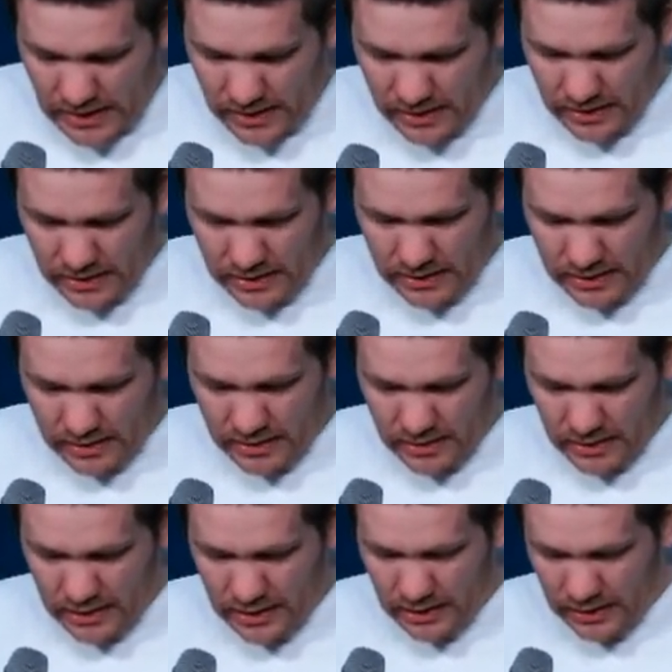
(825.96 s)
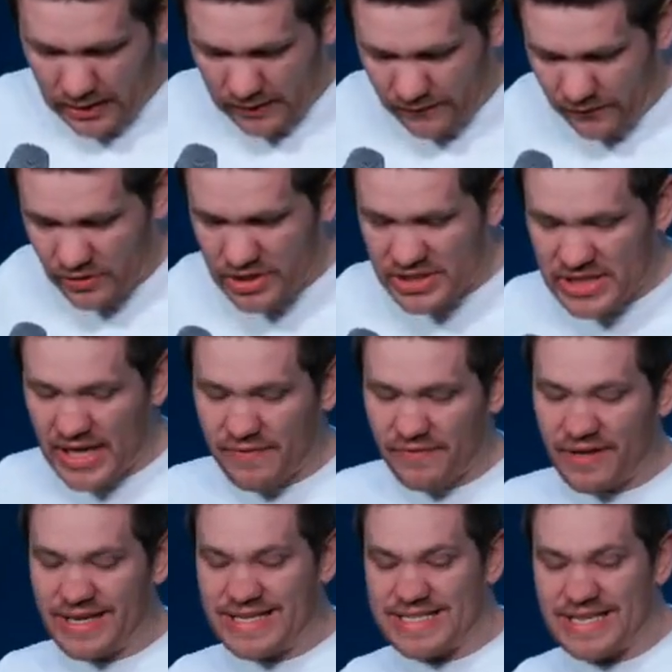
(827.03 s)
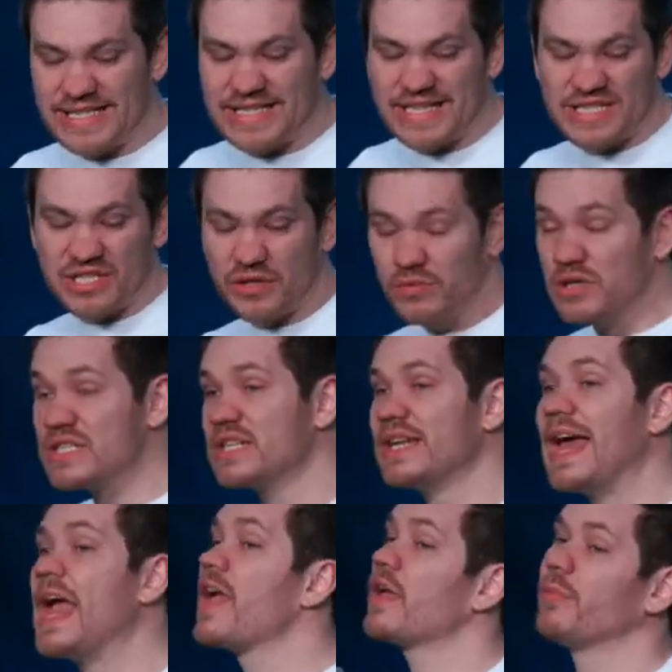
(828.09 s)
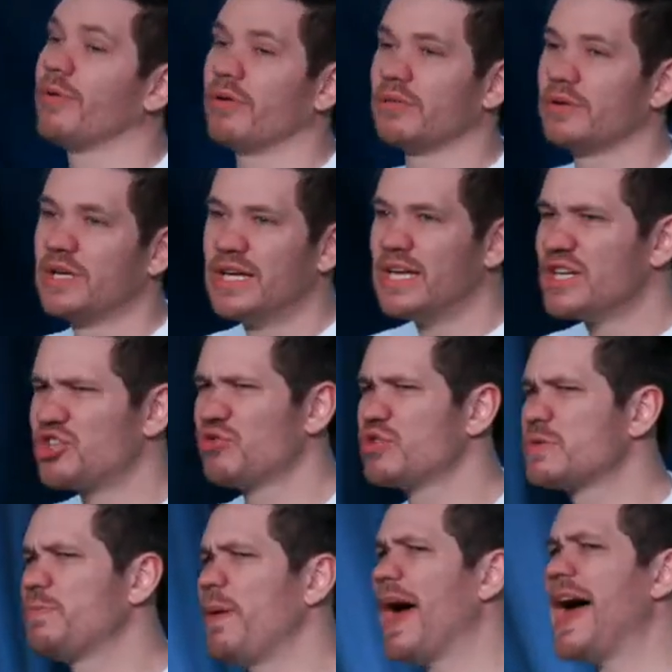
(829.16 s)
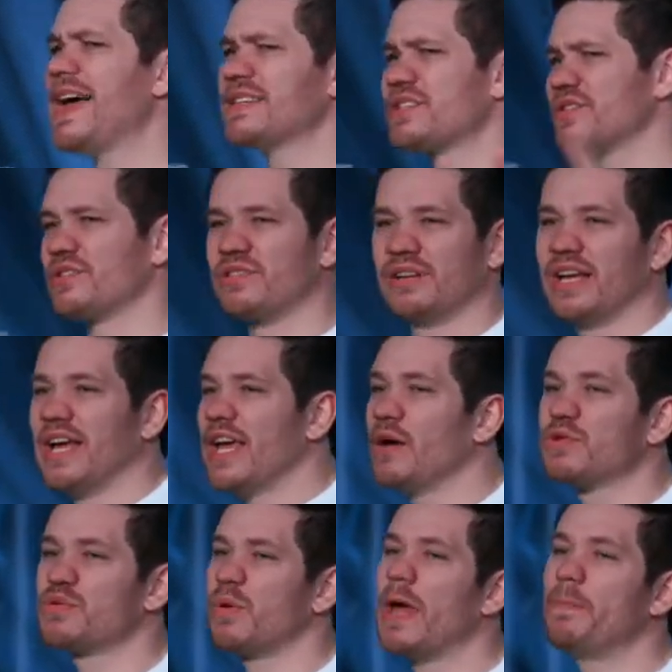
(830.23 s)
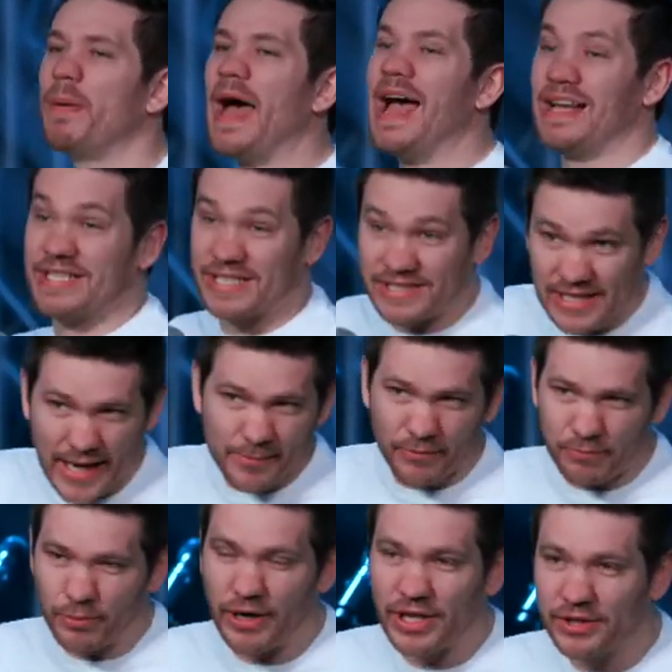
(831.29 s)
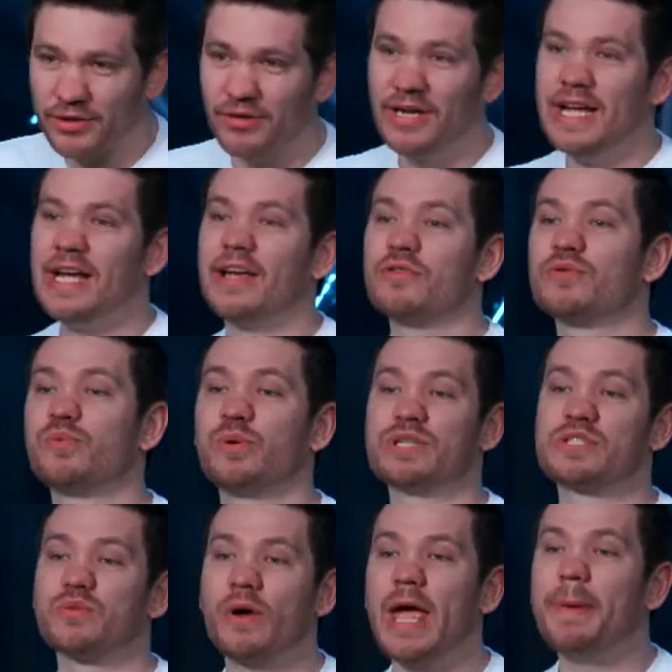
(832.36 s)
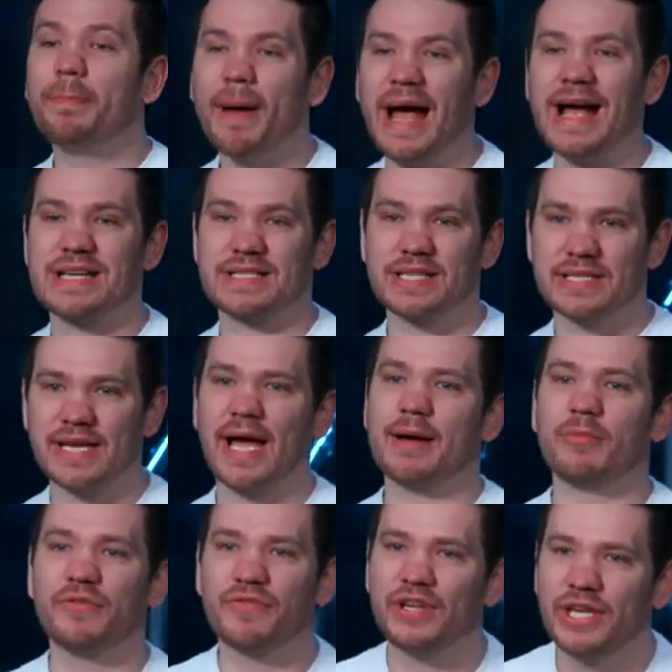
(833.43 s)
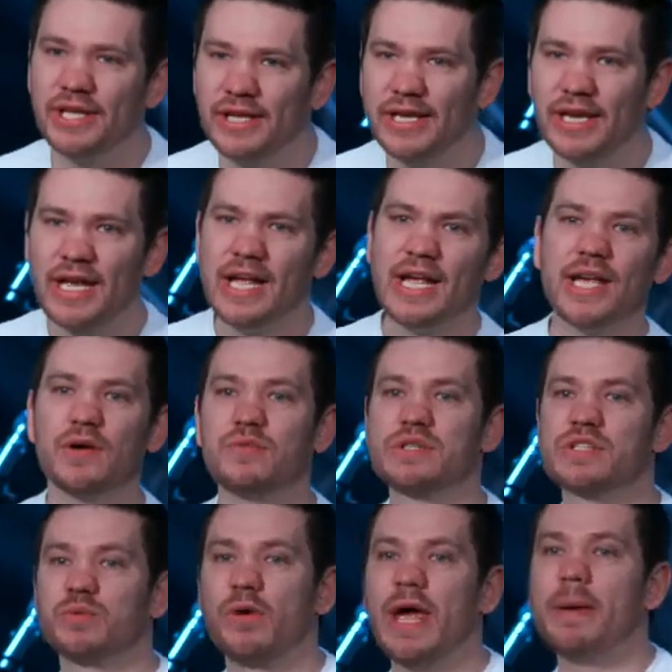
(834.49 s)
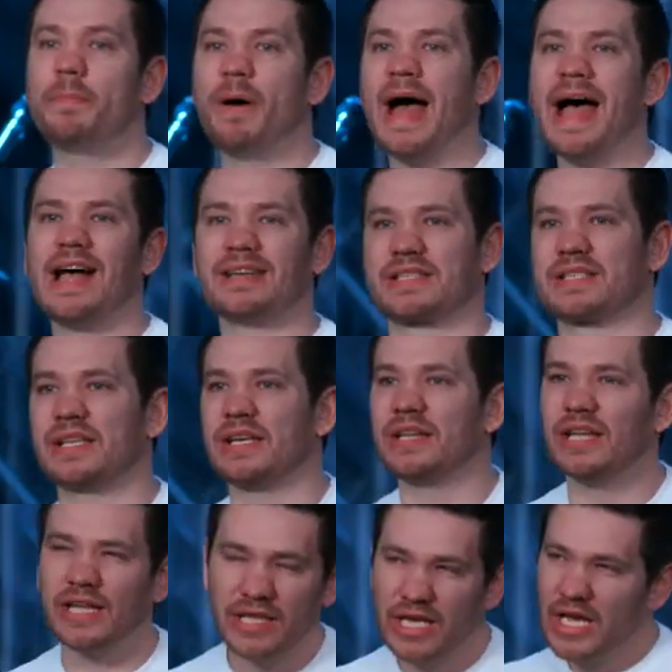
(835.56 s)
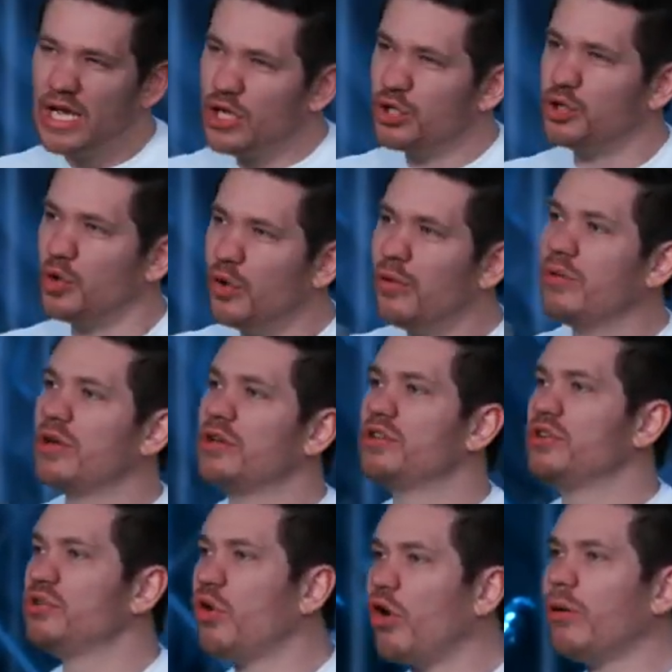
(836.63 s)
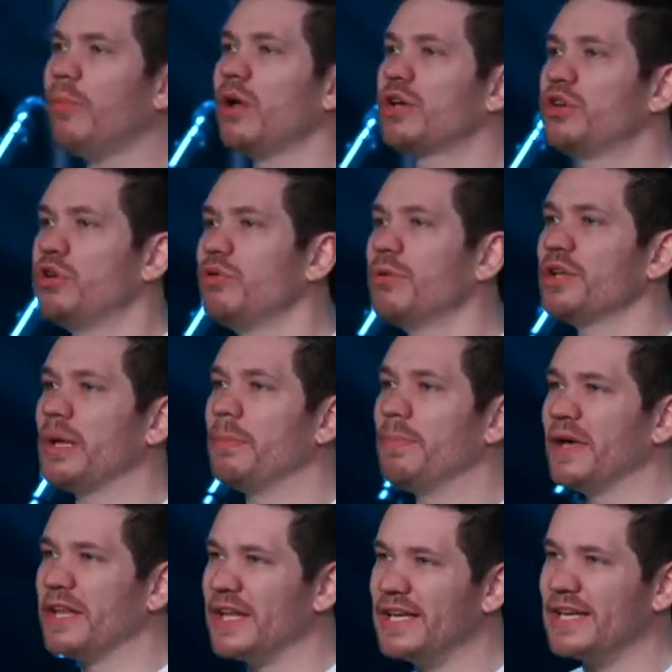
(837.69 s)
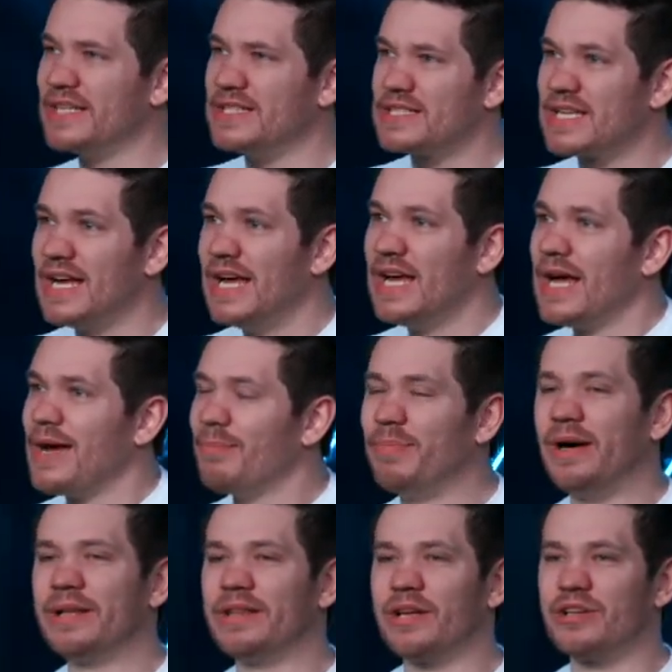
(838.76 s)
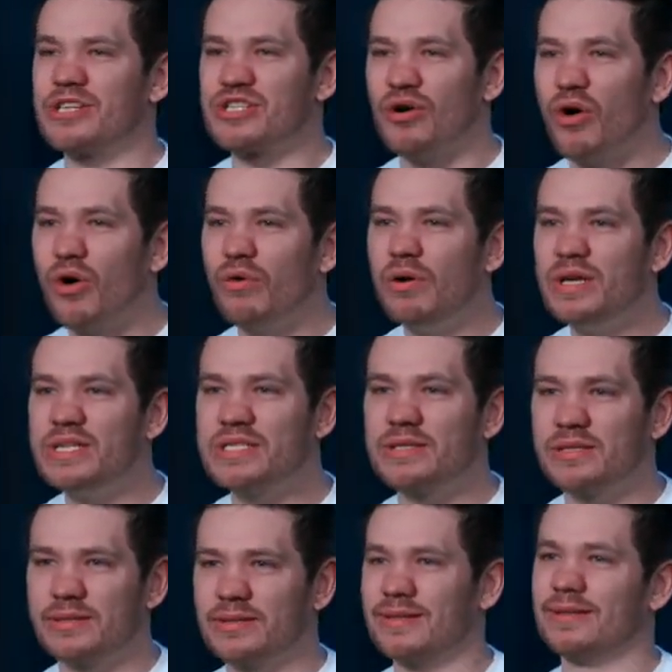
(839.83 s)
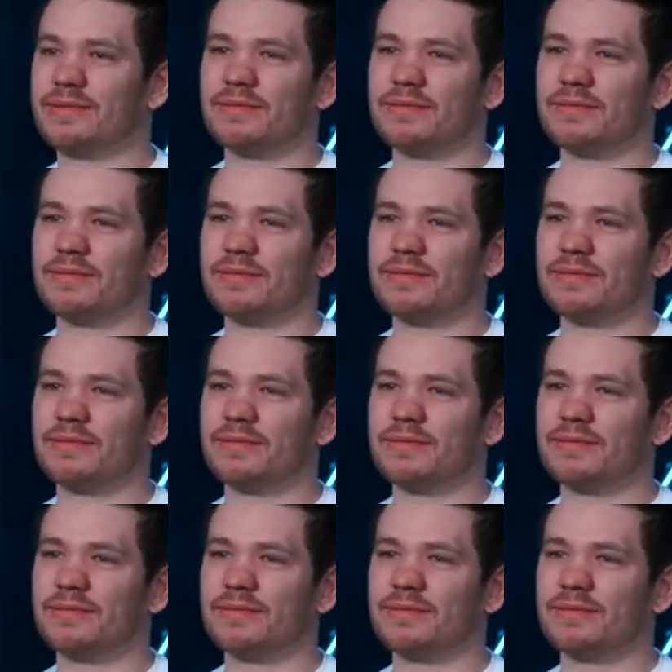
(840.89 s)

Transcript: 7, it says that she wasn't able. She was past, it was way past the time of breakthrough. It was way past the time of healing. It was way past the new normal human abilities. But there's always